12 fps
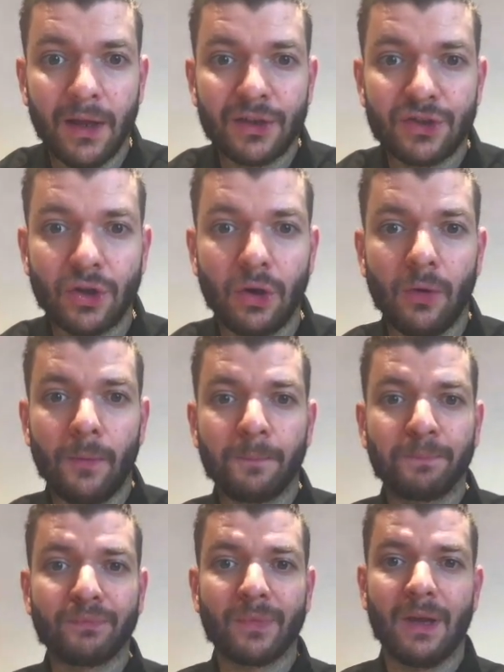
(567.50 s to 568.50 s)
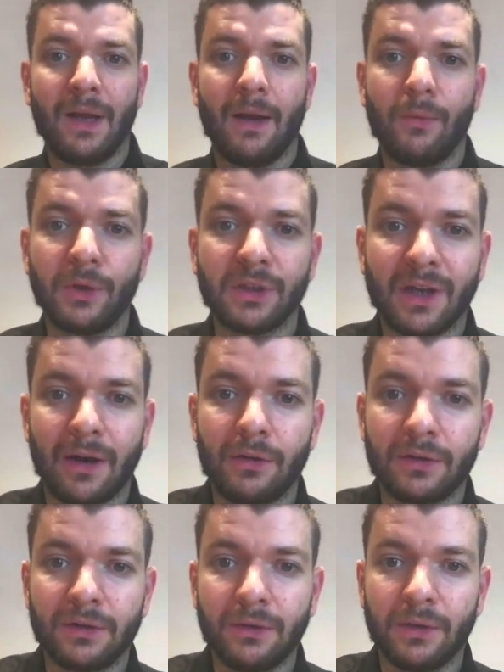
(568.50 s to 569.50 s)
So uh, we
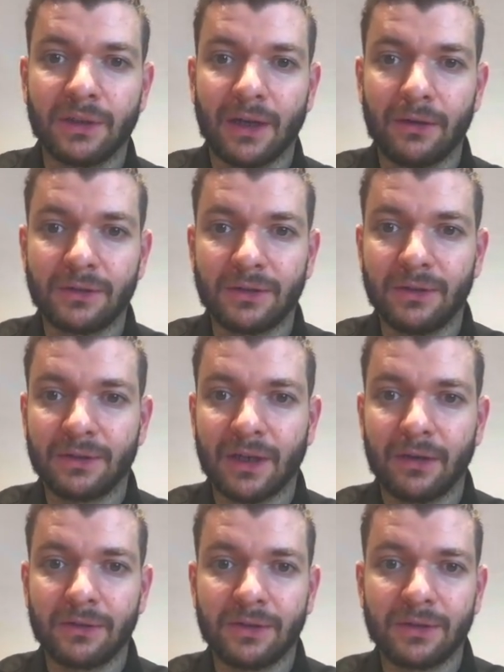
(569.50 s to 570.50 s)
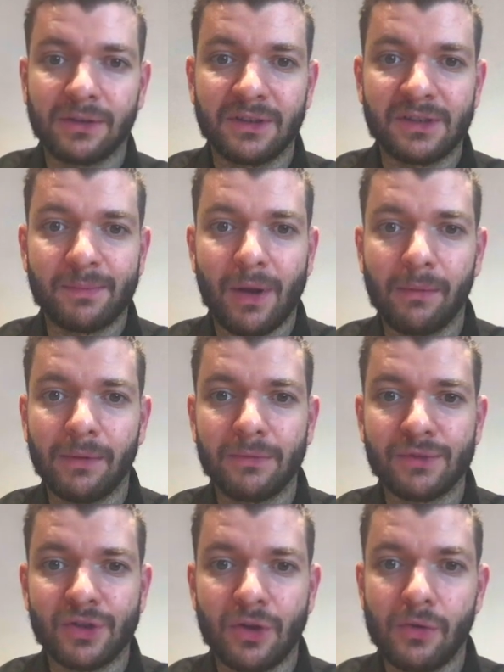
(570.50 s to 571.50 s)
encountered, encountered encountered this problem.
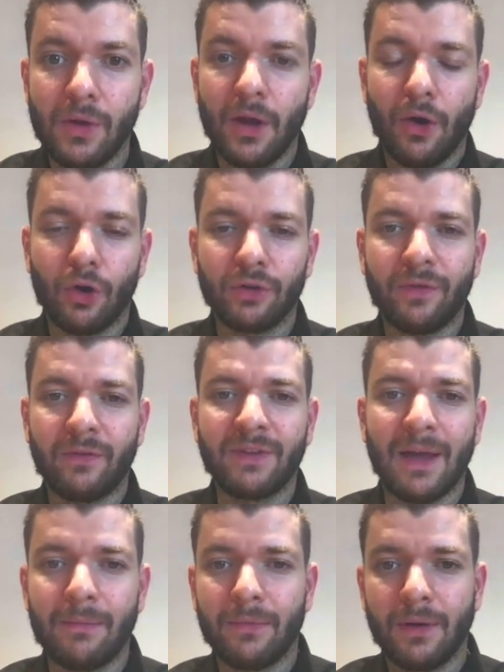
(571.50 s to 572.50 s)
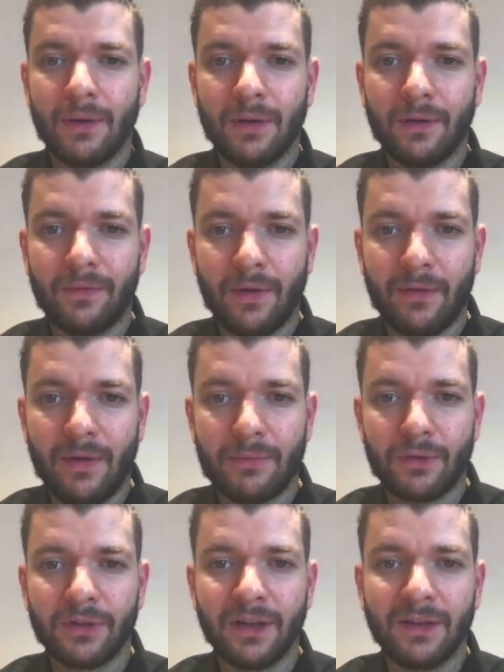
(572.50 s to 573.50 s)
So on uh,
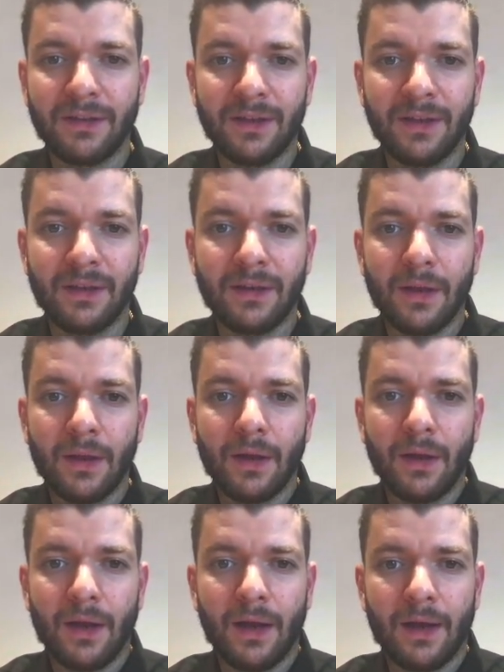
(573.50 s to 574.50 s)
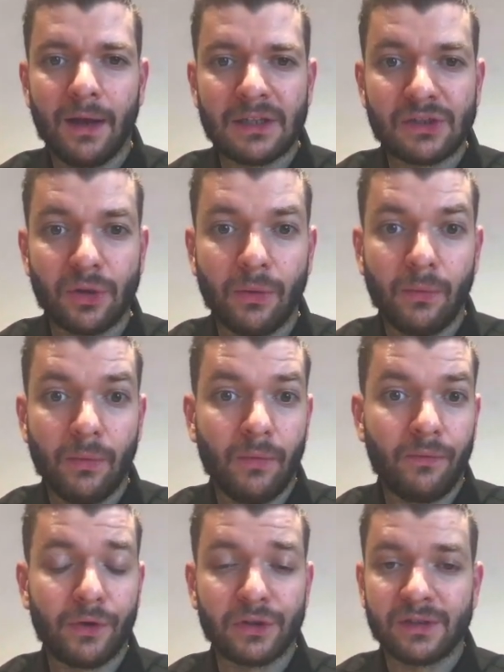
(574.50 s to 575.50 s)
February nineteenth, uh, so
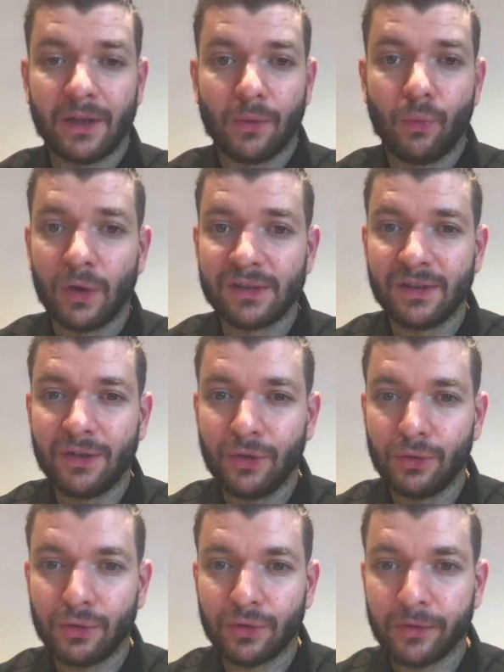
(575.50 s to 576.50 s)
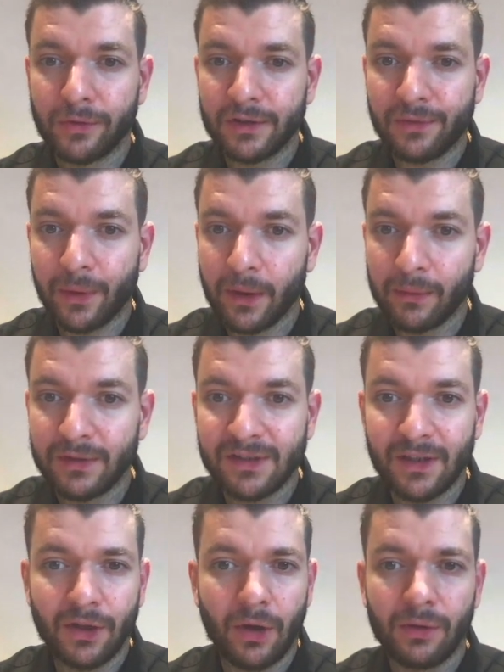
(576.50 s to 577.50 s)
first, like, was it due to increased
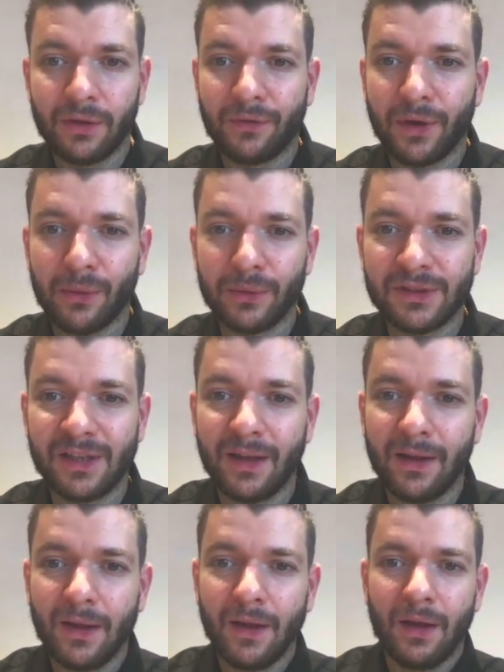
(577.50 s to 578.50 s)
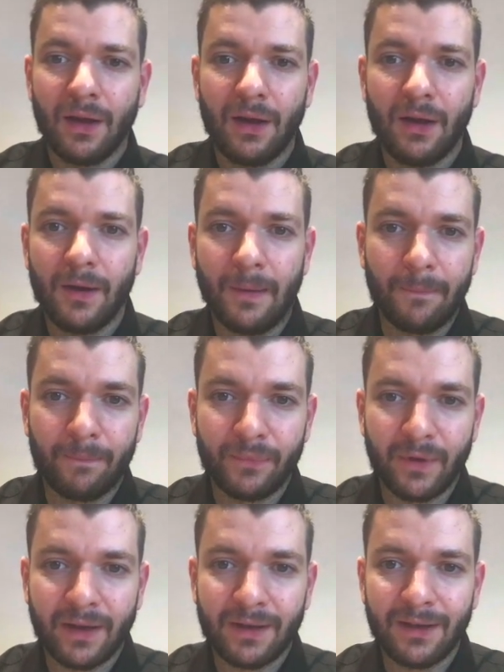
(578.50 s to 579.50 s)
frequency? No, the frequency um,
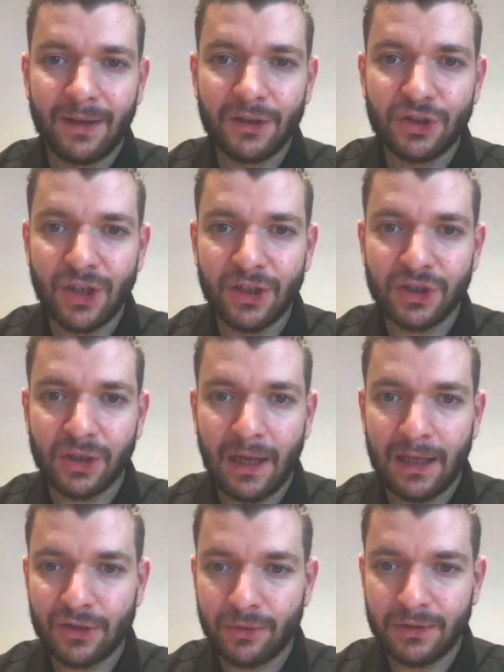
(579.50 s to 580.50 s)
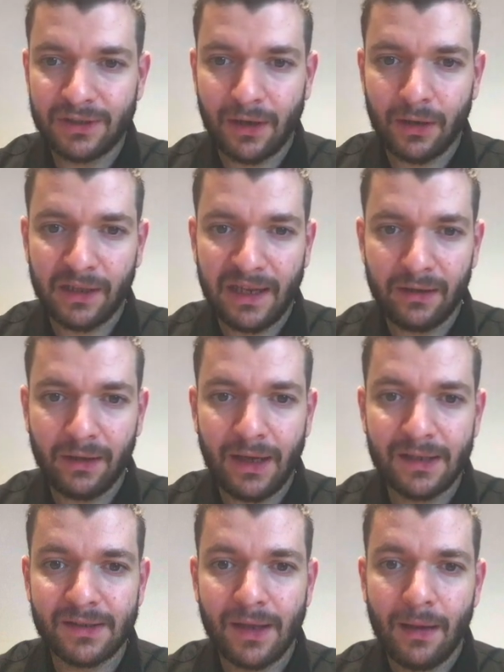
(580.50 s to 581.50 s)
like didn't change a lot. So we started to
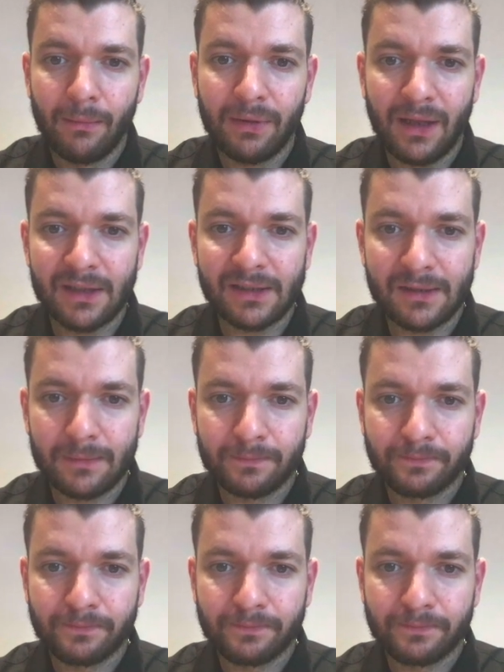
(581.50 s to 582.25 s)
analyze. Plus